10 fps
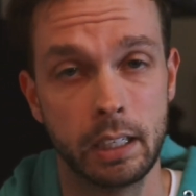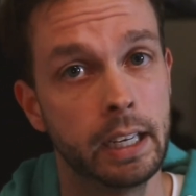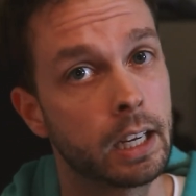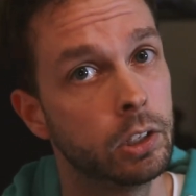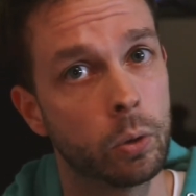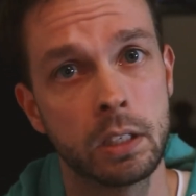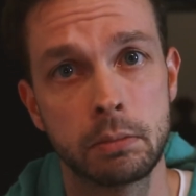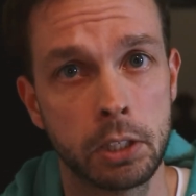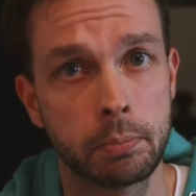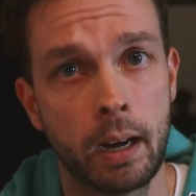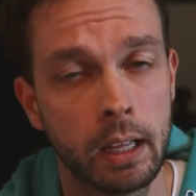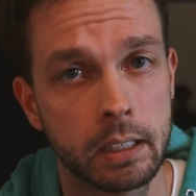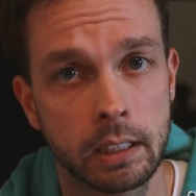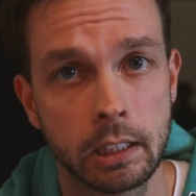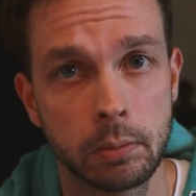ignore as much
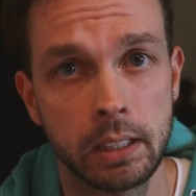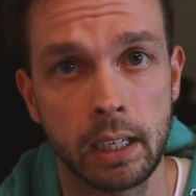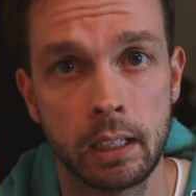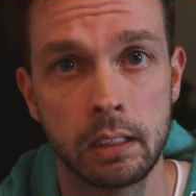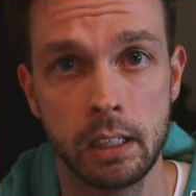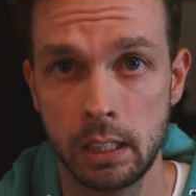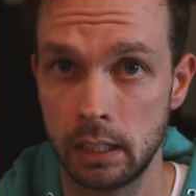politics as we can,